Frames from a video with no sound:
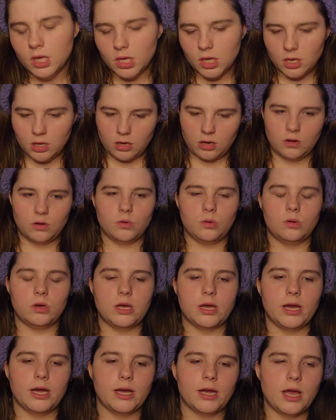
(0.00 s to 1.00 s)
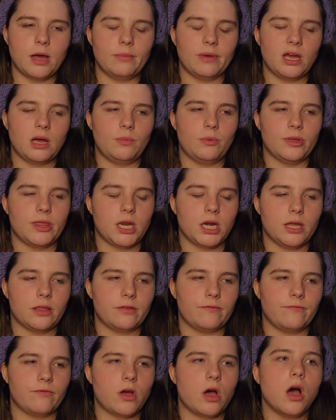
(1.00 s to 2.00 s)
you know, coming up with enough
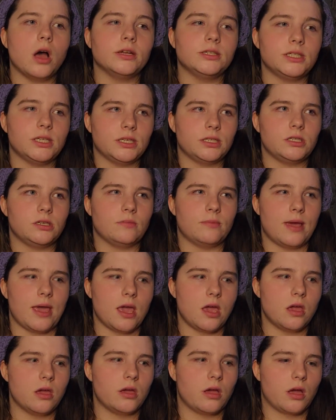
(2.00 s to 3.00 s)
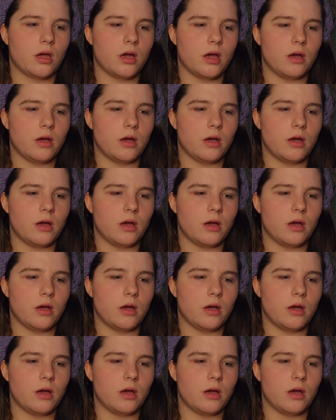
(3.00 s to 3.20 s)
content to make.